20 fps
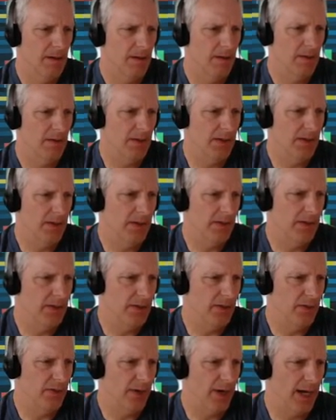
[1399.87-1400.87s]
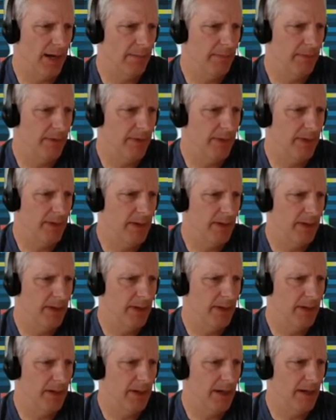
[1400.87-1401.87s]
This is the trap.
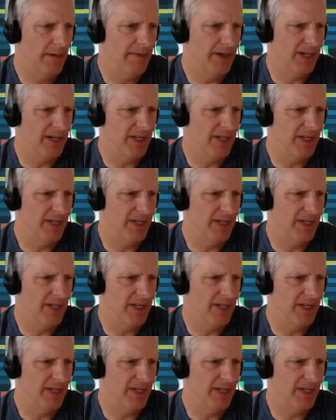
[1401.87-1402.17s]
I mean,